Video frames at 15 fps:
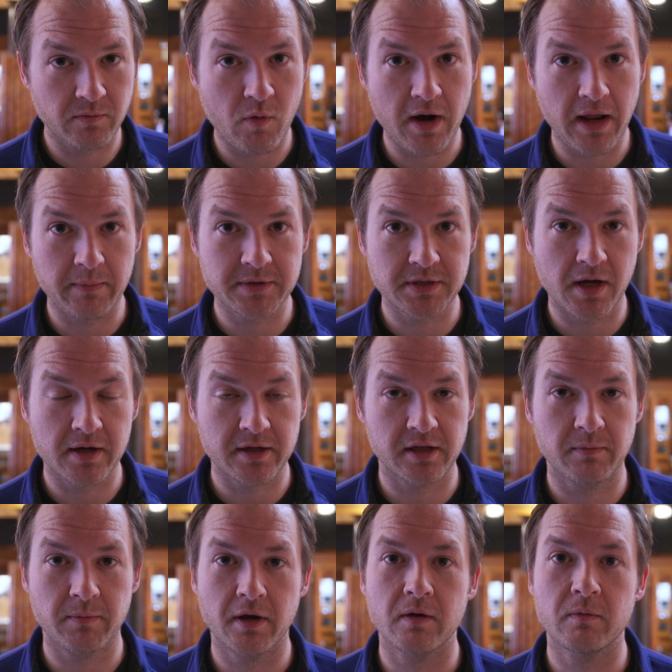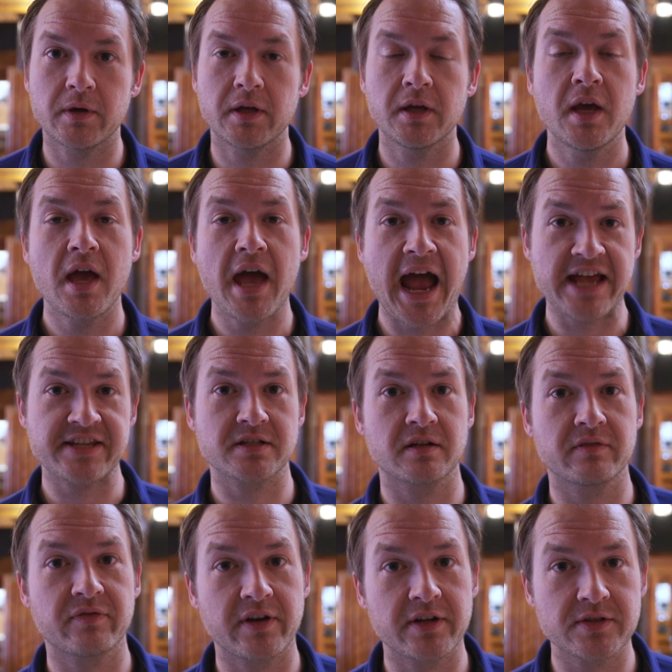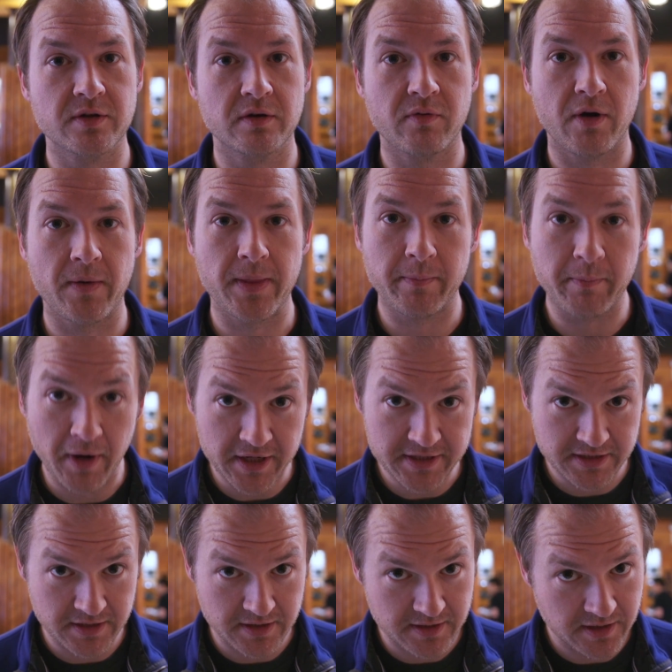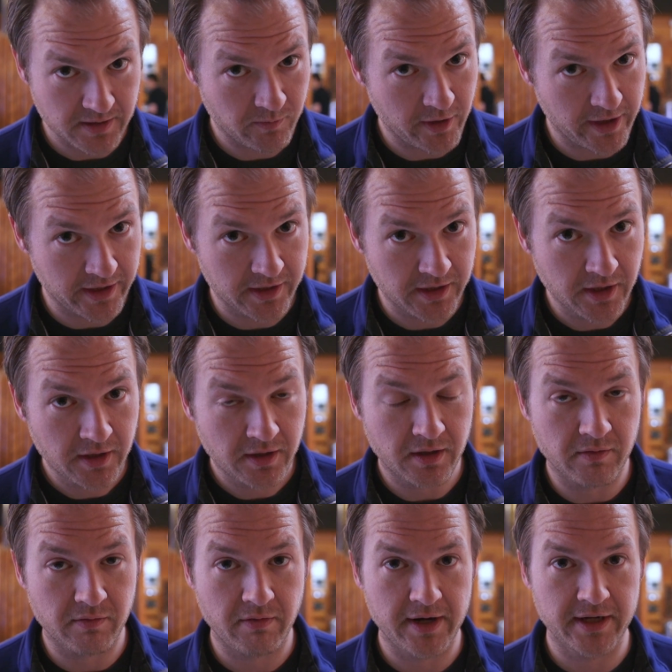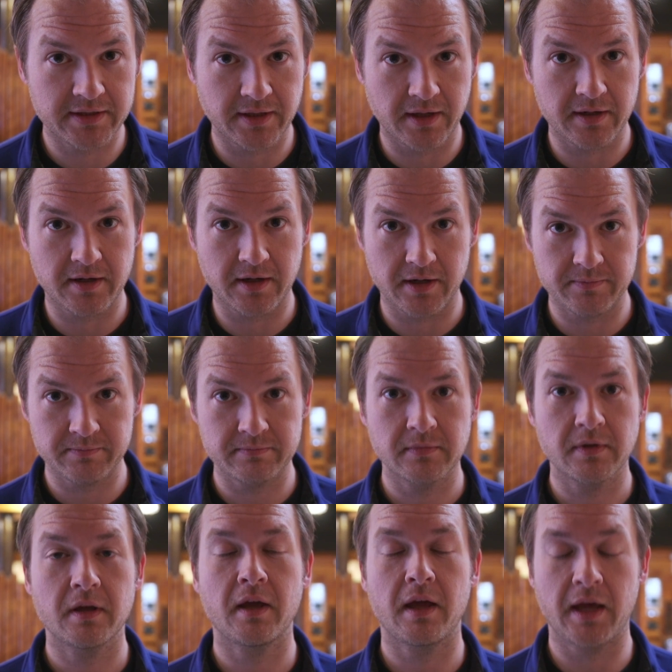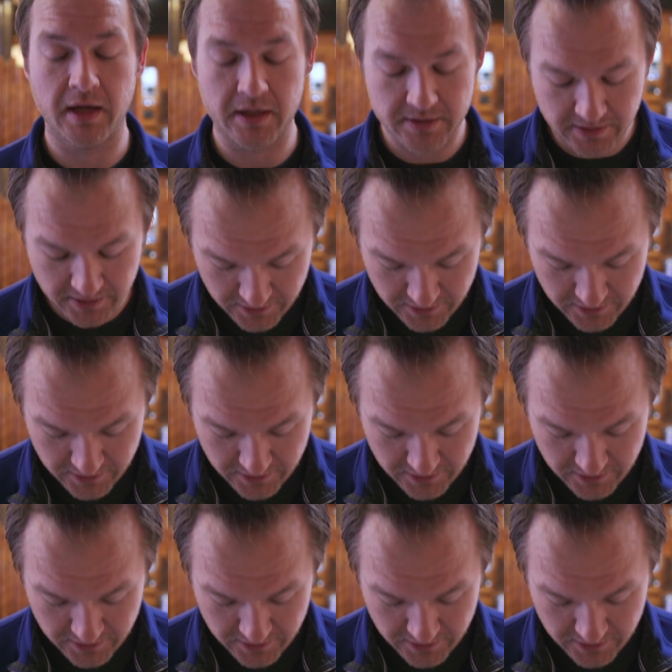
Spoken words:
of what I'm talking about, we asked our friends over on the Boston subreddit of reddit.com, as